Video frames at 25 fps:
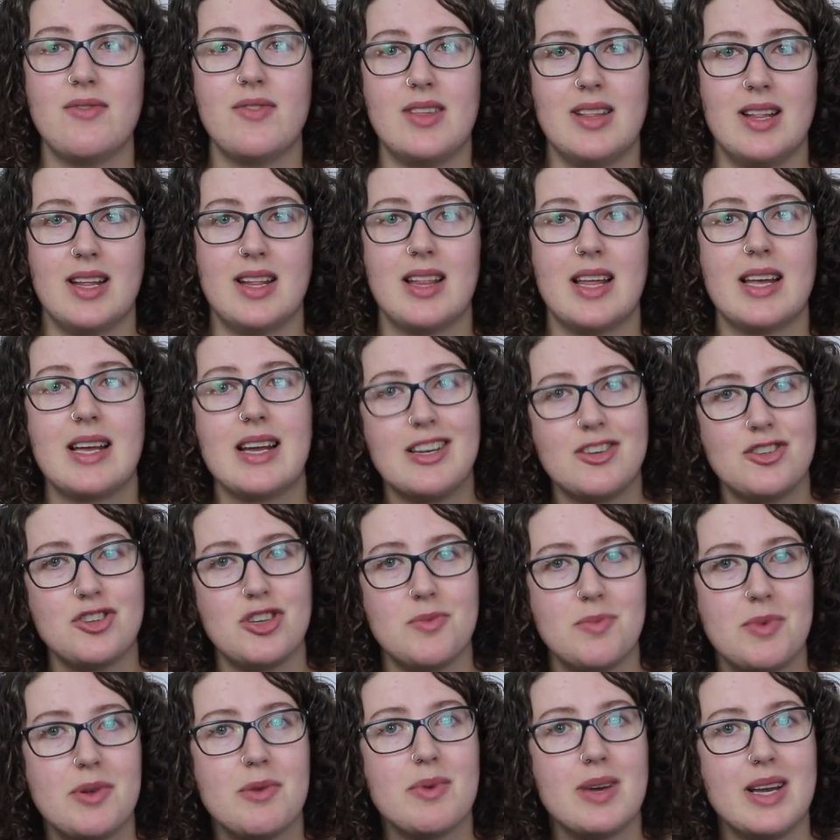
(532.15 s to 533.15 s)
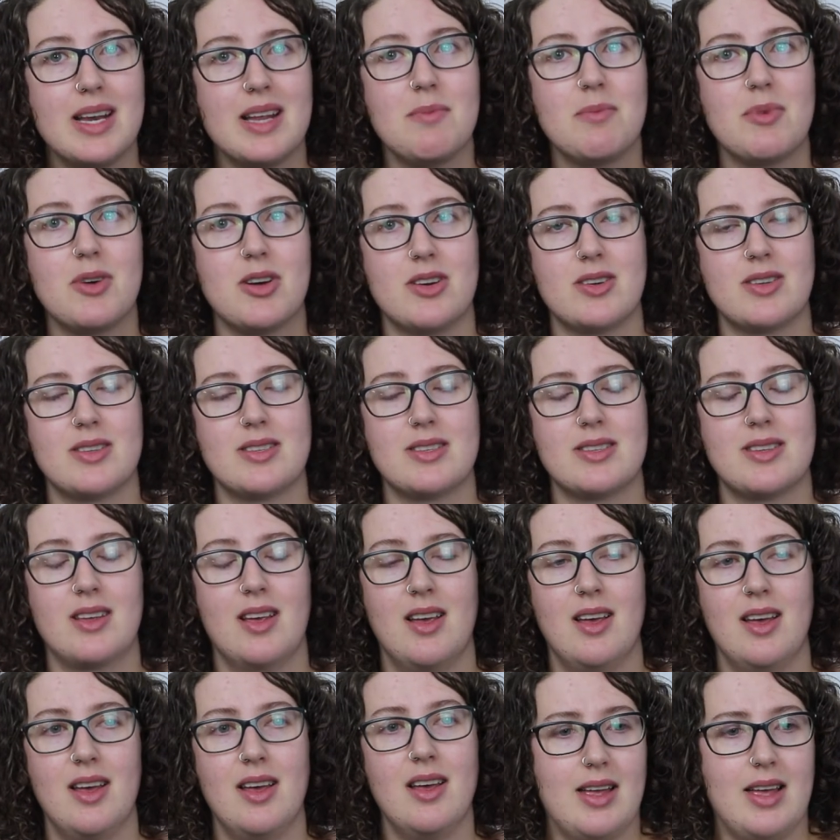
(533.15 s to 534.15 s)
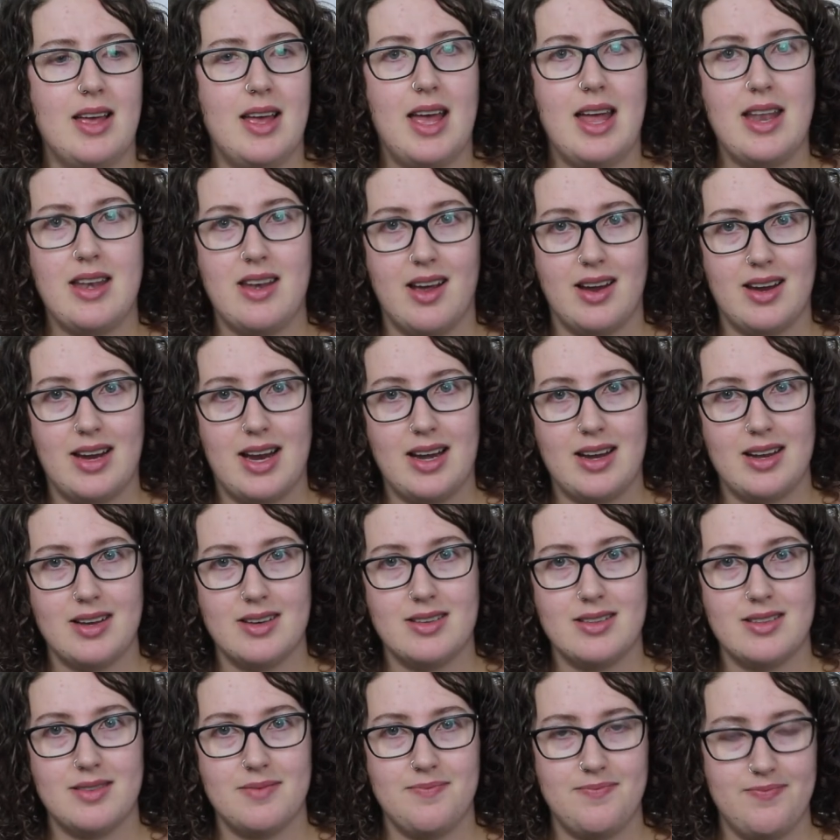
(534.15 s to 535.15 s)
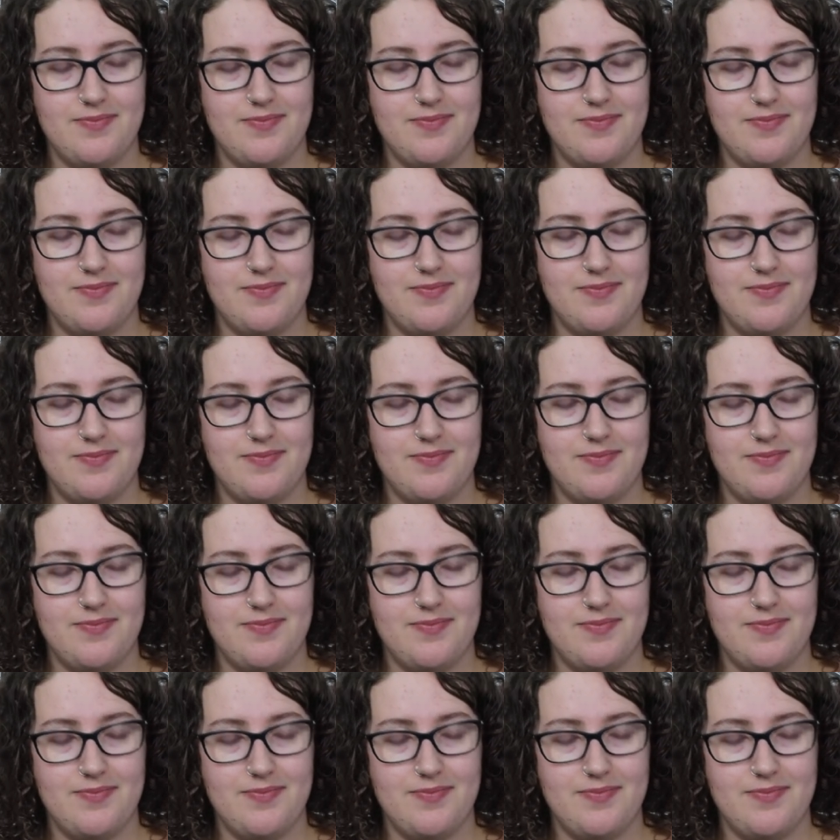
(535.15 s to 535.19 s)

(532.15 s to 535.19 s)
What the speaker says: feeling like I should be reading books and not getting to them.